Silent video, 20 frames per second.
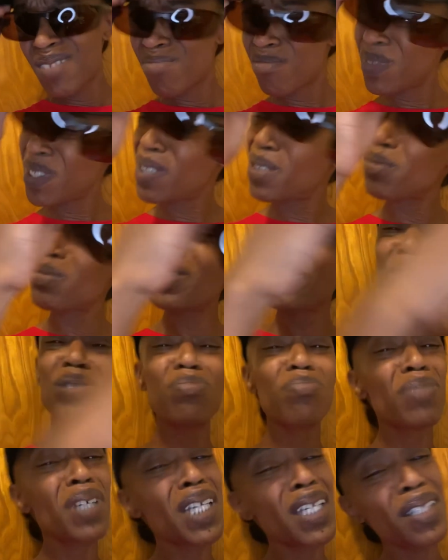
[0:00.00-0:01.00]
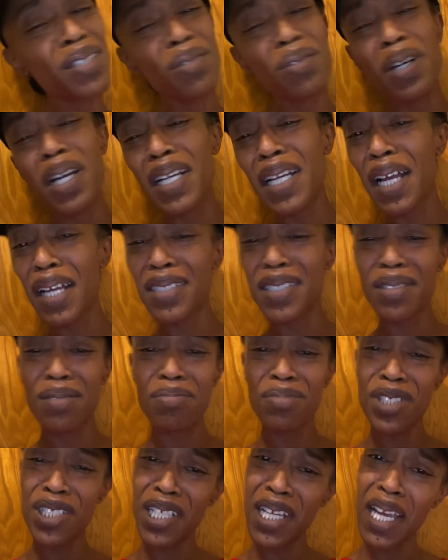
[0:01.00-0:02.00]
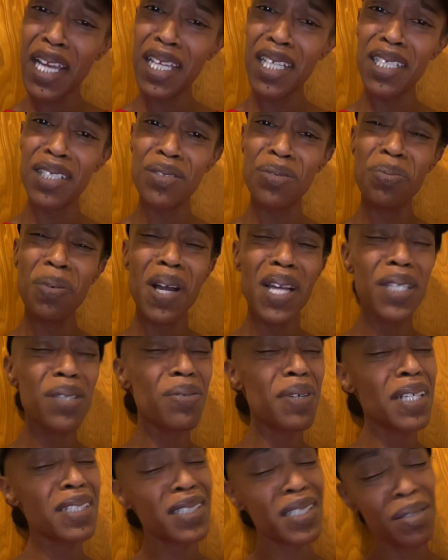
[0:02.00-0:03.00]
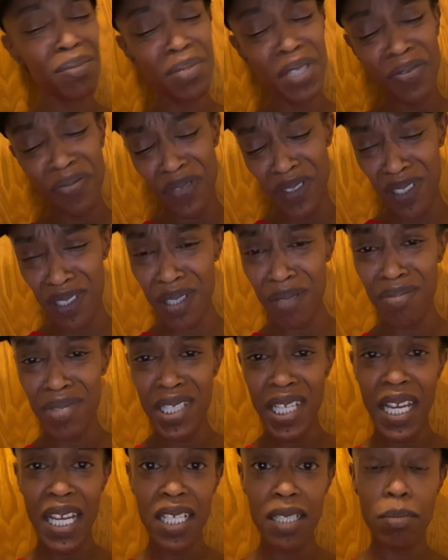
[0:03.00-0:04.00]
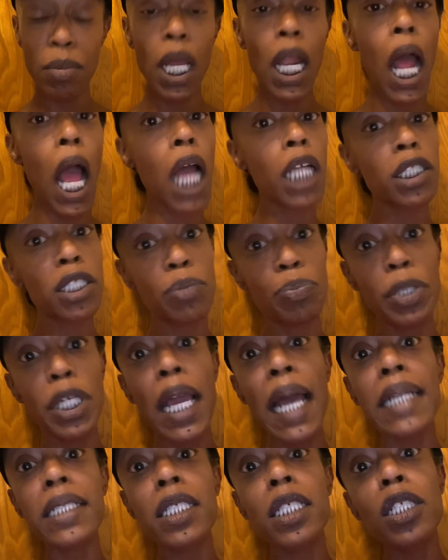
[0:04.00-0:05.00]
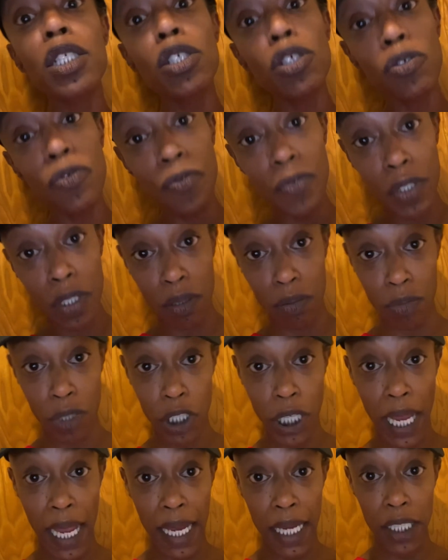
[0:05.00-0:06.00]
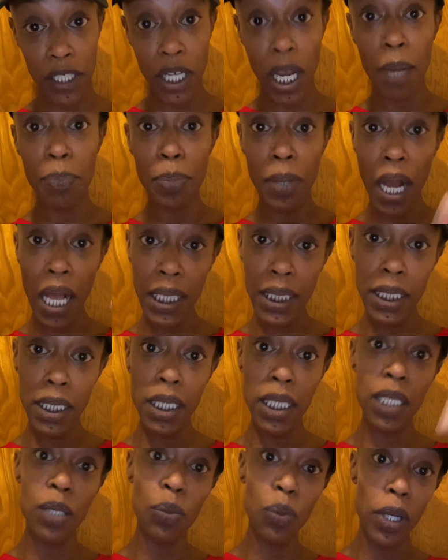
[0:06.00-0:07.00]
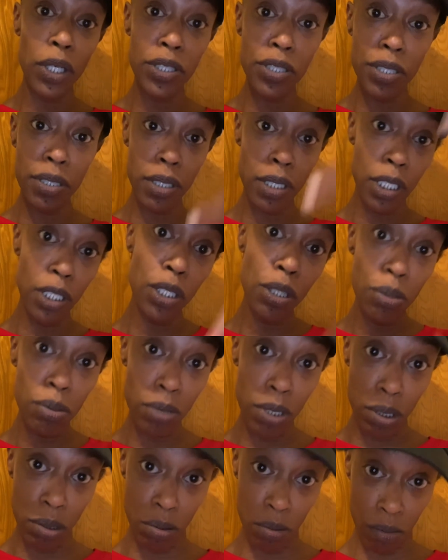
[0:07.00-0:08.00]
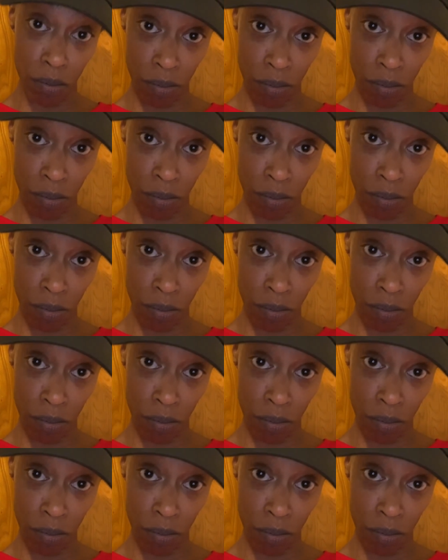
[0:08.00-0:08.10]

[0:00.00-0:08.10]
man, what you mean do I got some change? Why you asking me for some change, man? I should be asking you for some change. I probably need it worse than you do.